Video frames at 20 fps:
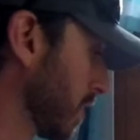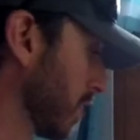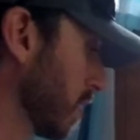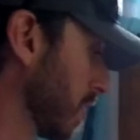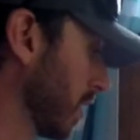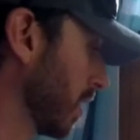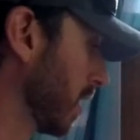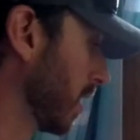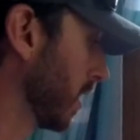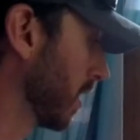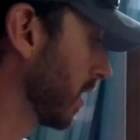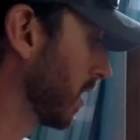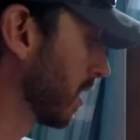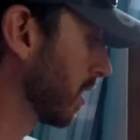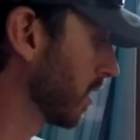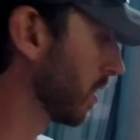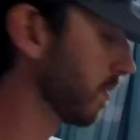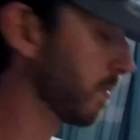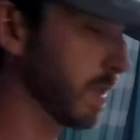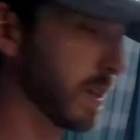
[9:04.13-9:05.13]
you can hear,
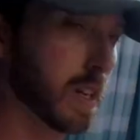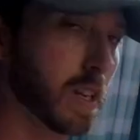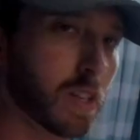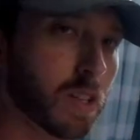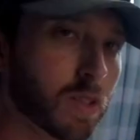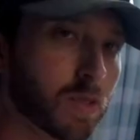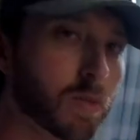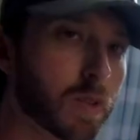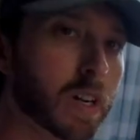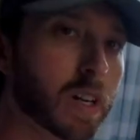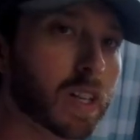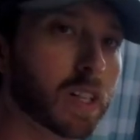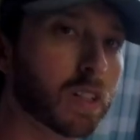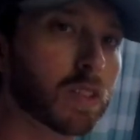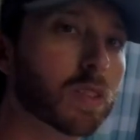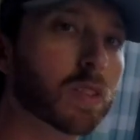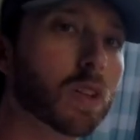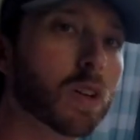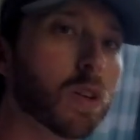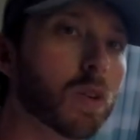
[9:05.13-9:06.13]
the fan is running,
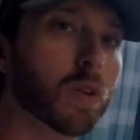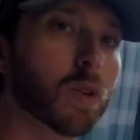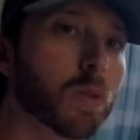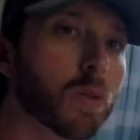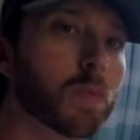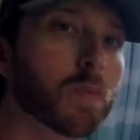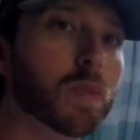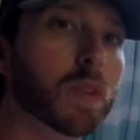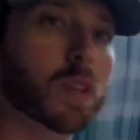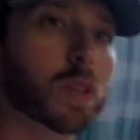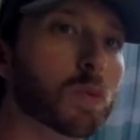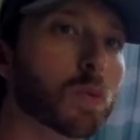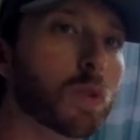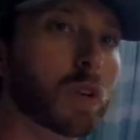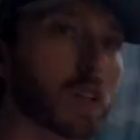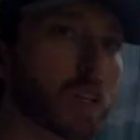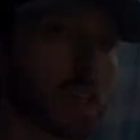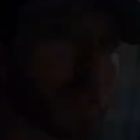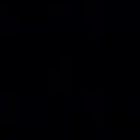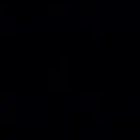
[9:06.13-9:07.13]
so it's
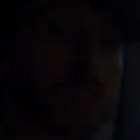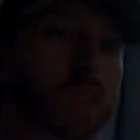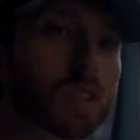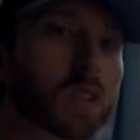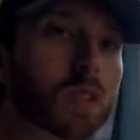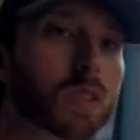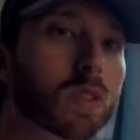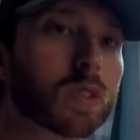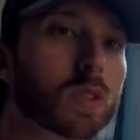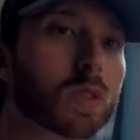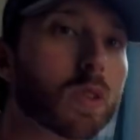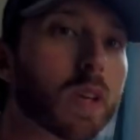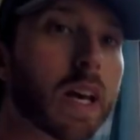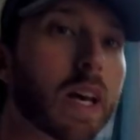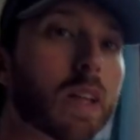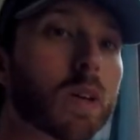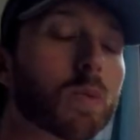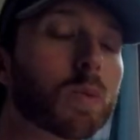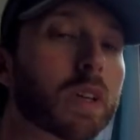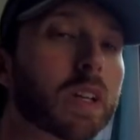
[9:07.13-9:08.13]
working. So
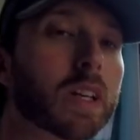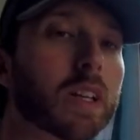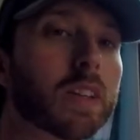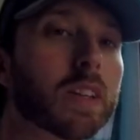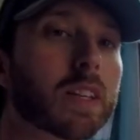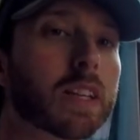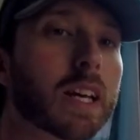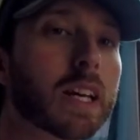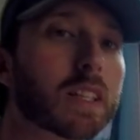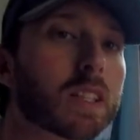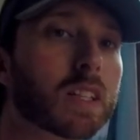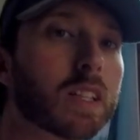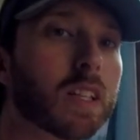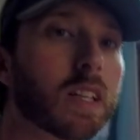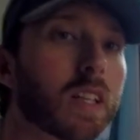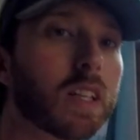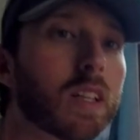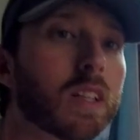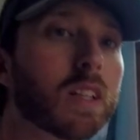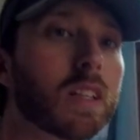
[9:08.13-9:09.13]
now that we're done the
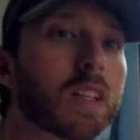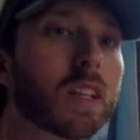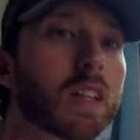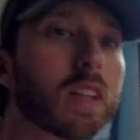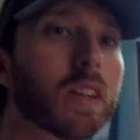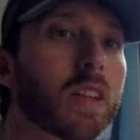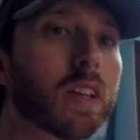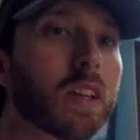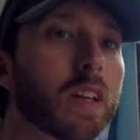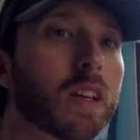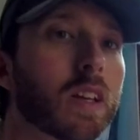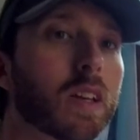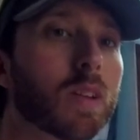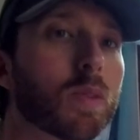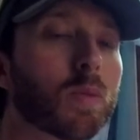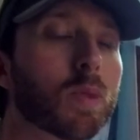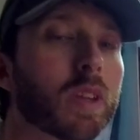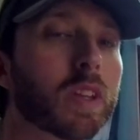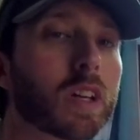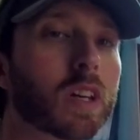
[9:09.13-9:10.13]
testing, the
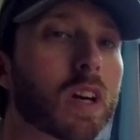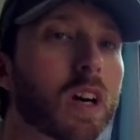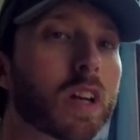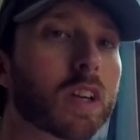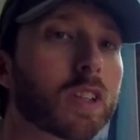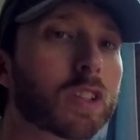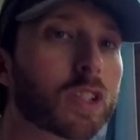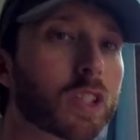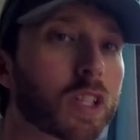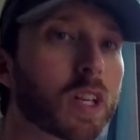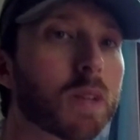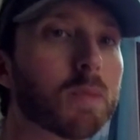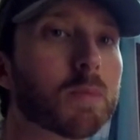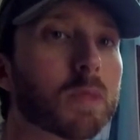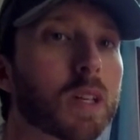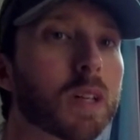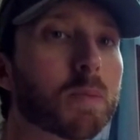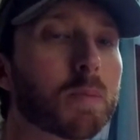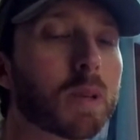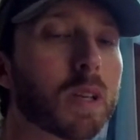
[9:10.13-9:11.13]
when the cottager comes
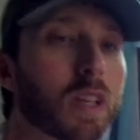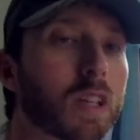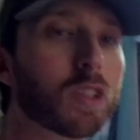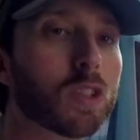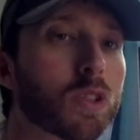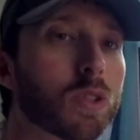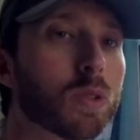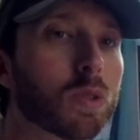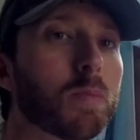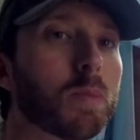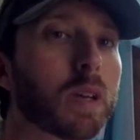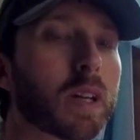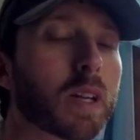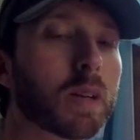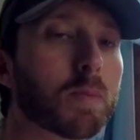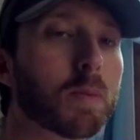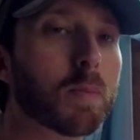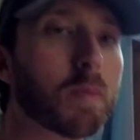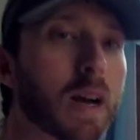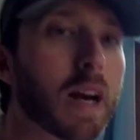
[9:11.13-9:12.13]
up, he can choose bring
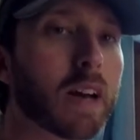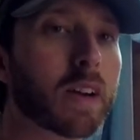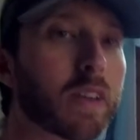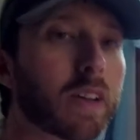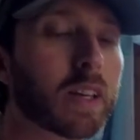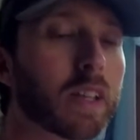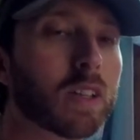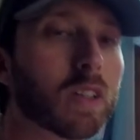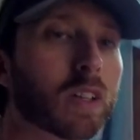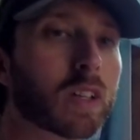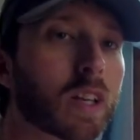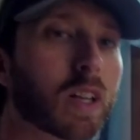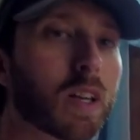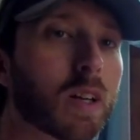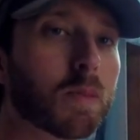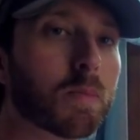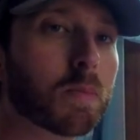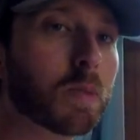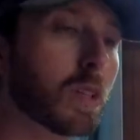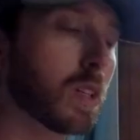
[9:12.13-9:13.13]
up a battery and hook it
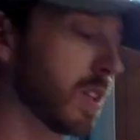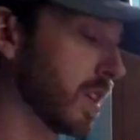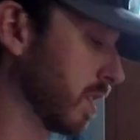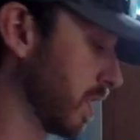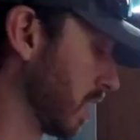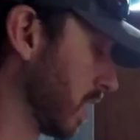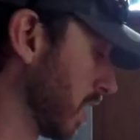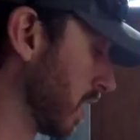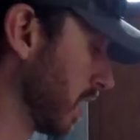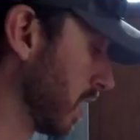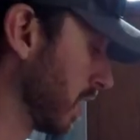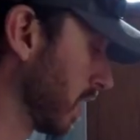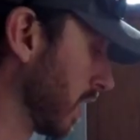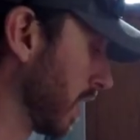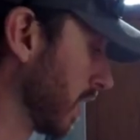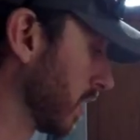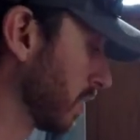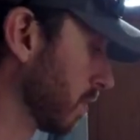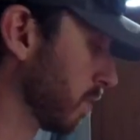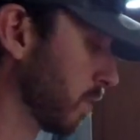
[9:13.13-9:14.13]
up uh,
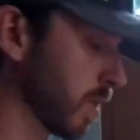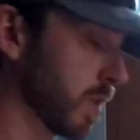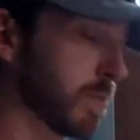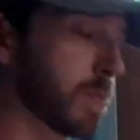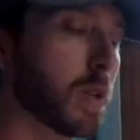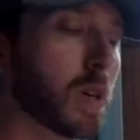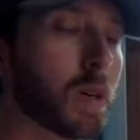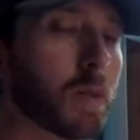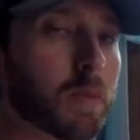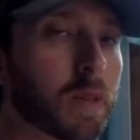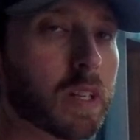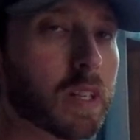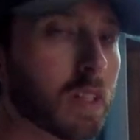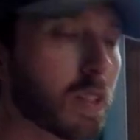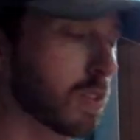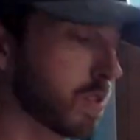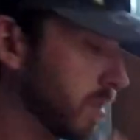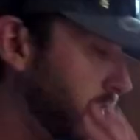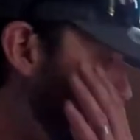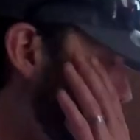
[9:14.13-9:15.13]
as a more
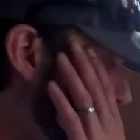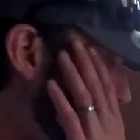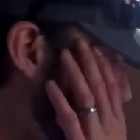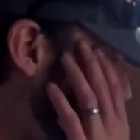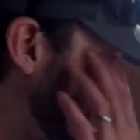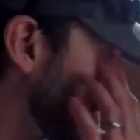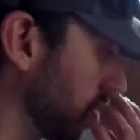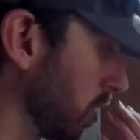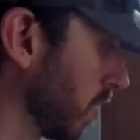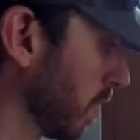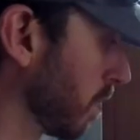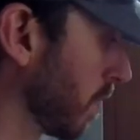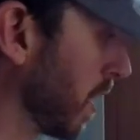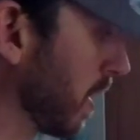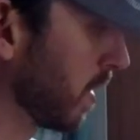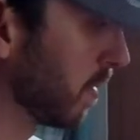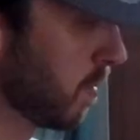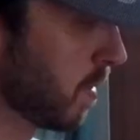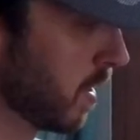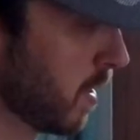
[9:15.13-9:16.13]
permanent solution. So he
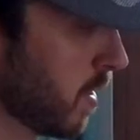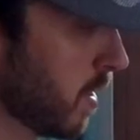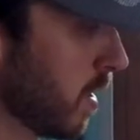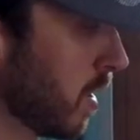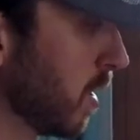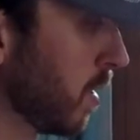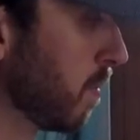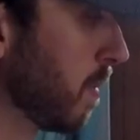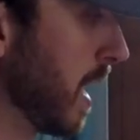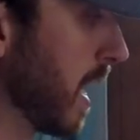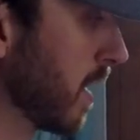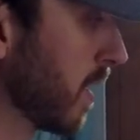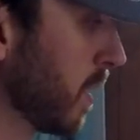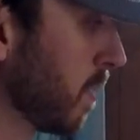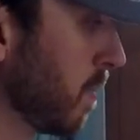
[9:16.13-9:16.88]
probably build a little battery